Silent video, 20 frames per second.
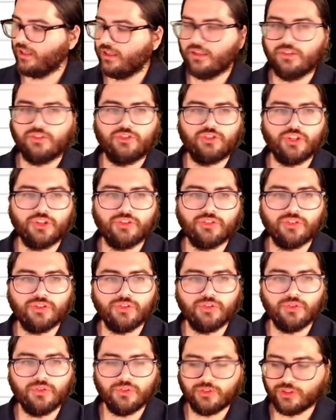Just
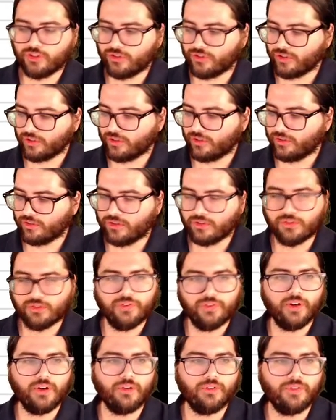to
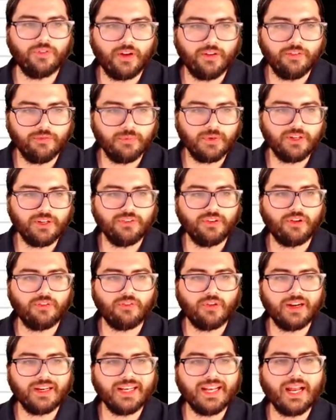verify for myself.
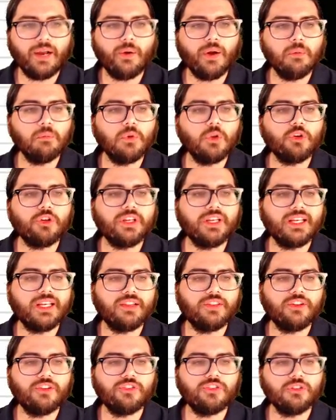Right now I'm looking at
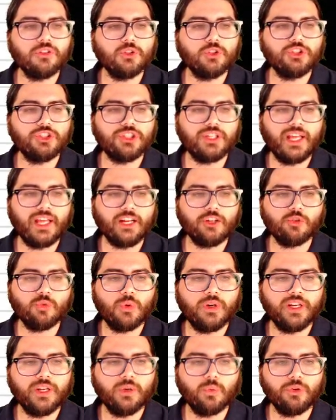the solution x1
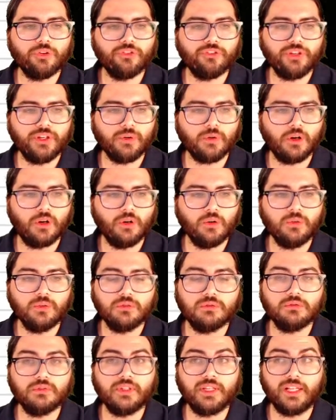equals 0.
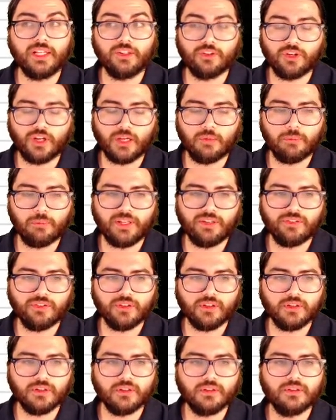It's non-basic.